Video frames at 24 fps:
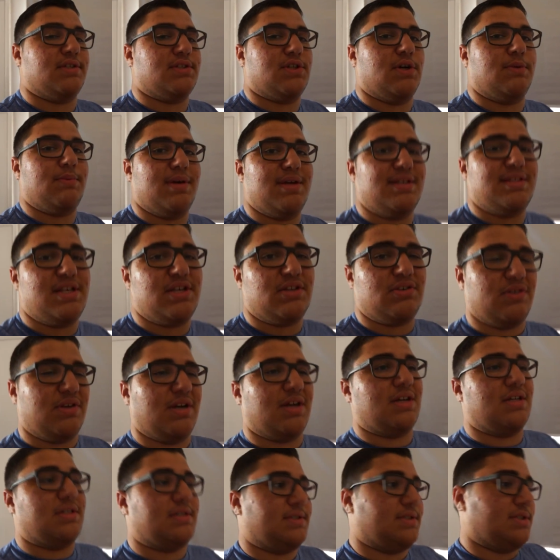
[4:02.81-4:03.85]
So I'm gonna take you
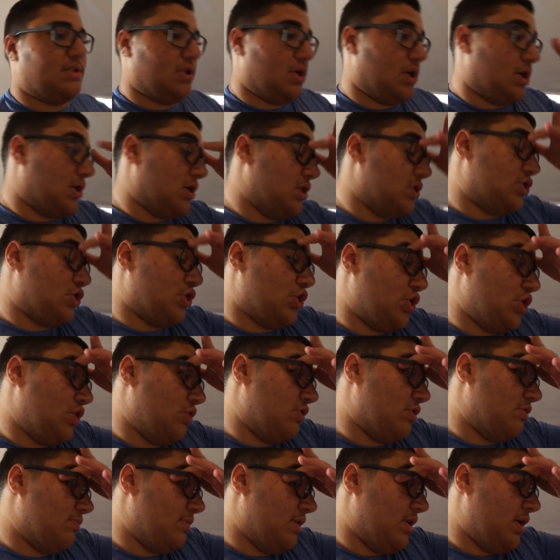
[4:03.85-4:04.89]
guys on a journey
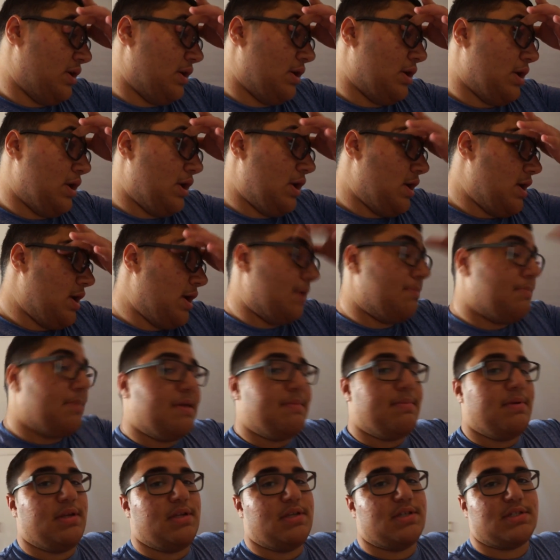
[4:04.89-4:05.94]
with me, and
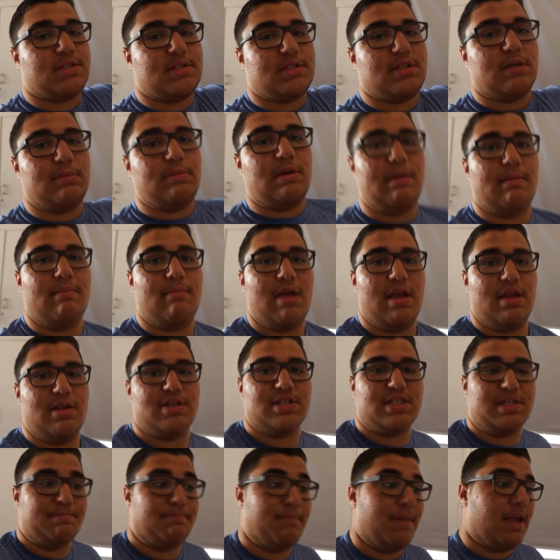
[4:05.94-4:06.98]
maybe just uh,
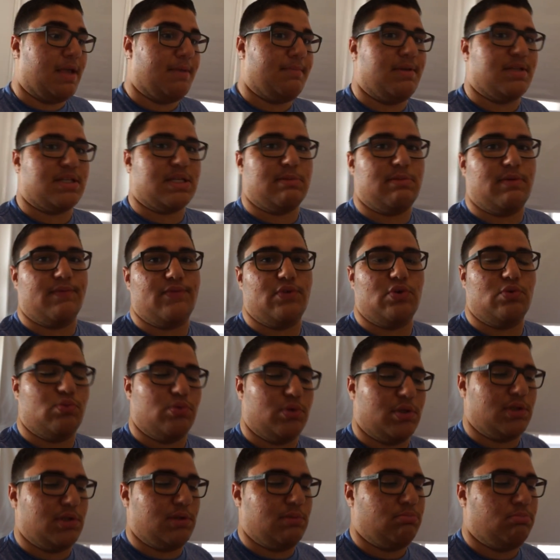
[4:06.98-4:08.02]
just maybe some of you
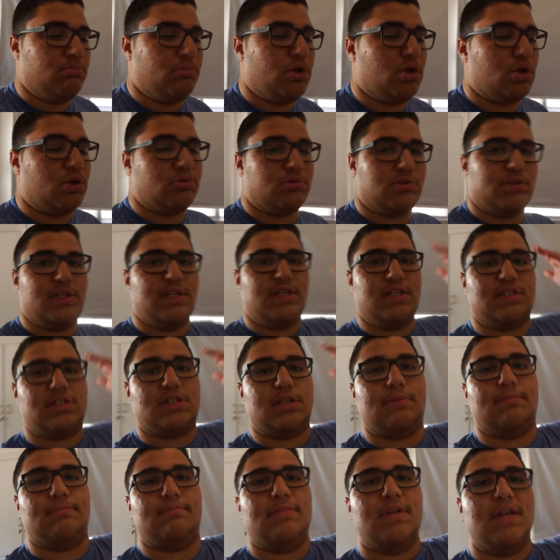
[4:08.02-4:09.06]
will, you know, take
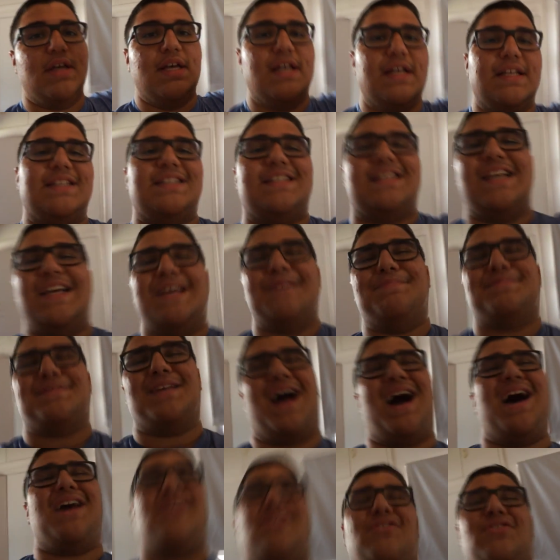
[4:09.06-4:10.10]
some tips.
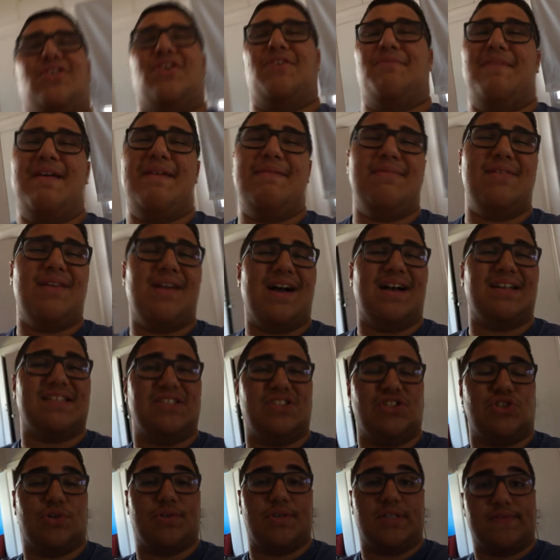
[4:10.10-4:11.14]
I don't know. Maybe you guys
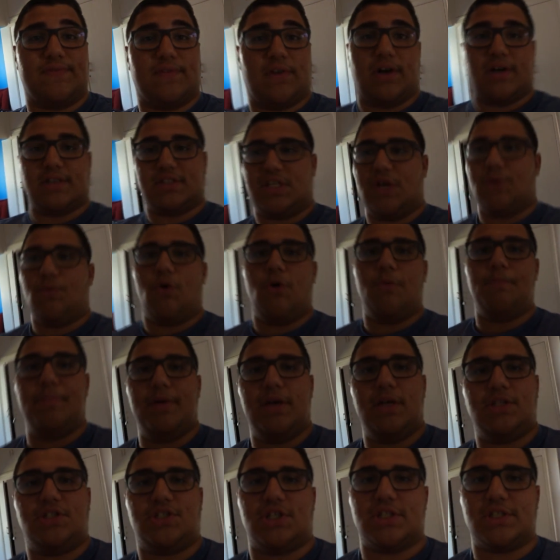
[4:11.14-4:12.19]
enjoy these vlogs. They won't
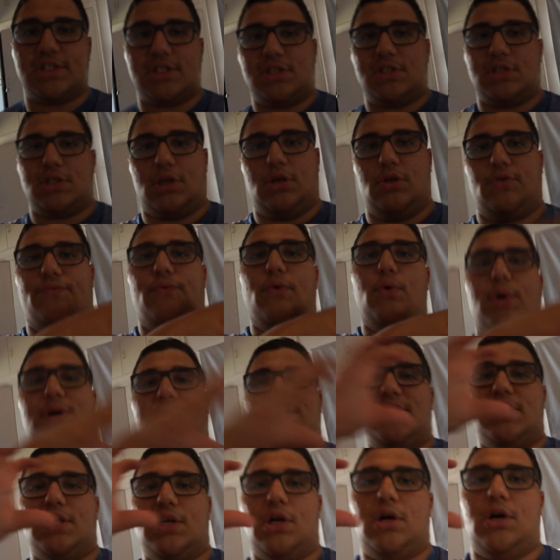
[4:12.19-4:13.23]
be just
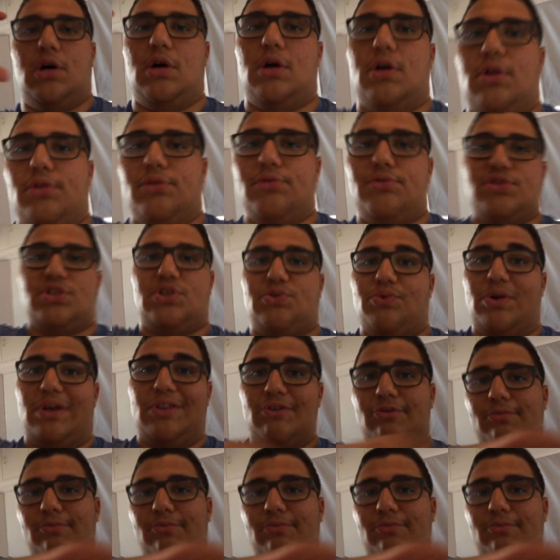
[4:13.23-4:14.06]
focusing on losing weight.